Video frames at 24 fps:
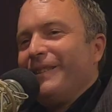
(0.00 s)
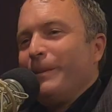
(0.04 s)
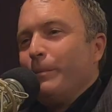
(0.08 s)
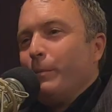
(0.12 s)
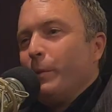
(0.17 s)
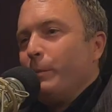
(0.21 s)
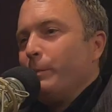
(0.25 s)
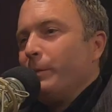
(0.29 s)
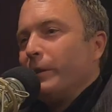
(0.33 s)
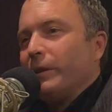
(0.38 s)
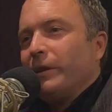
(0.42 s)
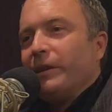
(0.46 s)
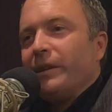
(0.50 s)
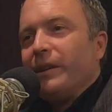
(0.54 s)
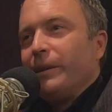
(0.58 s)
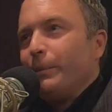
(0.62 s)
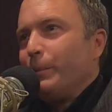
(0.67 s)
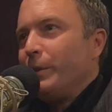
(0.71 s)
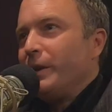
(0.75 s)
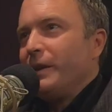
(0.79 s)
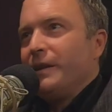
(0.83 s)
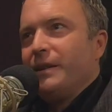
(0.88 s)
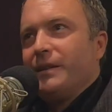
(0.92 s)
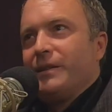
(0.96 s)
mobility
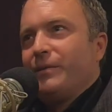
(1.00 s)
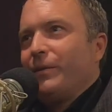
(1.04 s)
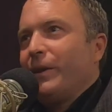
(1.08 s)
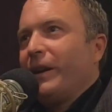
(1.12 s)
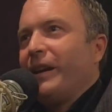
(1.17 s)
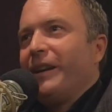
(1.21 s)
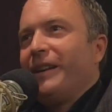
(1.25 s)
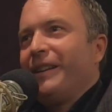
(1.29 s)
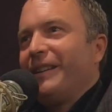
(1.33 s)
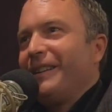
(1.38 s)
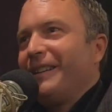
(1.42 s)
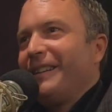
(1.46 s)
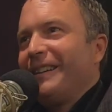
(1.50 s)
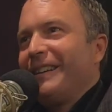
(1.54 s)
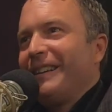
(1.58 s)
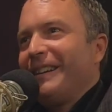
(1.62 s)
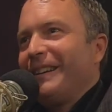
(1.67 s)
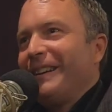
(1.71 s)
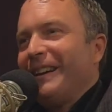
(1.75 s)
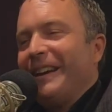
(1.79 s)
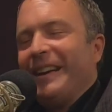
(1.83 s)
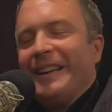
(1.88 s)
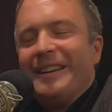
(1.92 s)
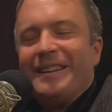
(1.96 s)
piece, right?
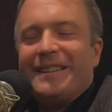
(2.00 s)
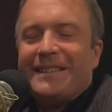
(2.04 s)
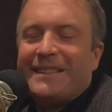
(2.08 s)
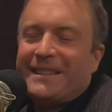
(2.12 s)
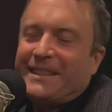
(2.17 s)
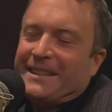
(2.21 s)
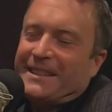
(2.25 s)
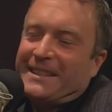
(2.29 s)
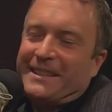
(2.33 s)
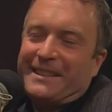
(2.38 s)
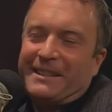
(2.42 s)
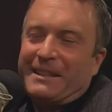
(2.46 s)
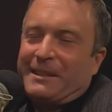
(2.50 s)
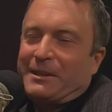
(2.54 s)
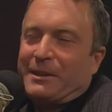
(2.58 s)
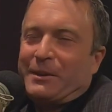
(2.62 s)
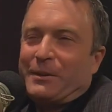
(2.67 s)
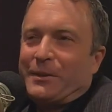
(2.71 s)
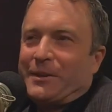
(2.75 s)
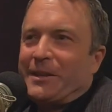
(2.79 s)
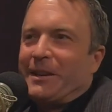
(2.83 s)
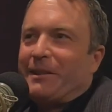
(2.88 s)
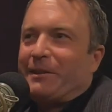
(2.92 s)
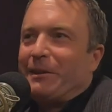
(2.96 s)
And this
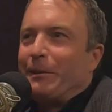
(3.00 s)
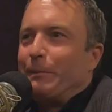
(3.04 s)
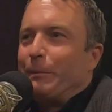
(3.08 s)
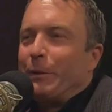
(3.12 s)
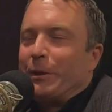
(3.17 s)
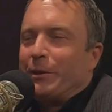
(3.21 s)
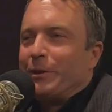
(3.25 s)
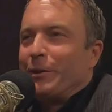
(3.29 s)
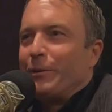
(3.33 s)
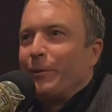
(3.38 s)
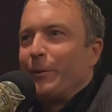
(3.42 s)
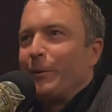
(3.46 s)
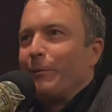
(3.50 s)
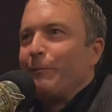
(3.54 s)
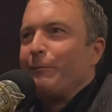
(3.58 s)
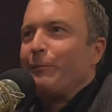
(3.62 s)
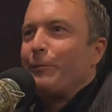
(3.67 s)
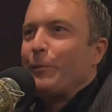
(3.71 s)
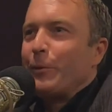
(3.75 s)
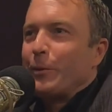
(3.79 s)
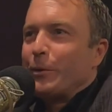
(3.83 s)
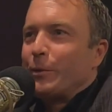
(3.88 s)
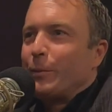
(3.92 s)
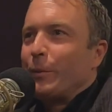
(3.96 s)
goes nothing but to
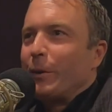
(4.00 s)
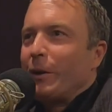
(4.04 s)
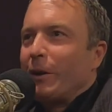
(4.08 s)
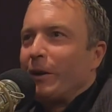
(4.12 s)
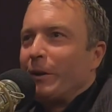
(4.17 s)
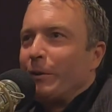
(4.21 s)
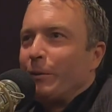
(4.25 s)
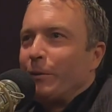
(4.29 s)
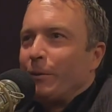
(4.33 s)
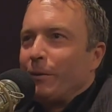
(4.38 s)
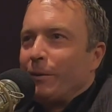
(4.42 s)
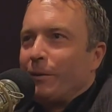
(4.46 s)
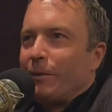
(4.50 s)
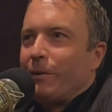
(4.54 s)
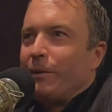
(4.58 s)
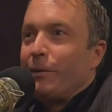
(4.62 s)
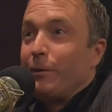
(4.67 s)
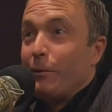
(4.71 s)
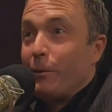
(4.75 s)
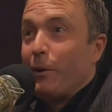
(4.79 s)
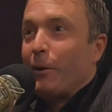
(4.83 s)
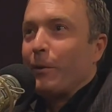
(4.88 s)
reinforce what I know you